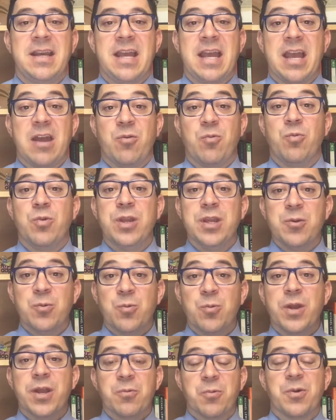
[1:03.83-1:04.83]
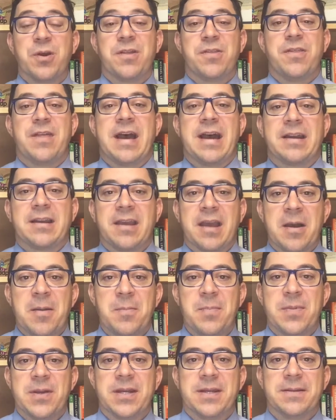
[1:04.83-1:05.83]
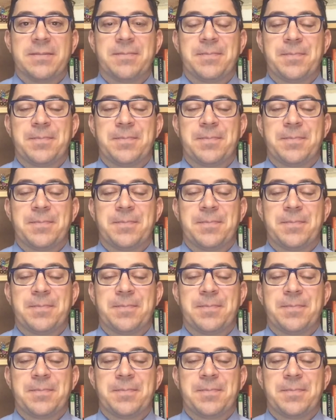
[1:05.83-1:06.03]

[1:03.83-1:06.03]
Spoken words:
and we went with that company.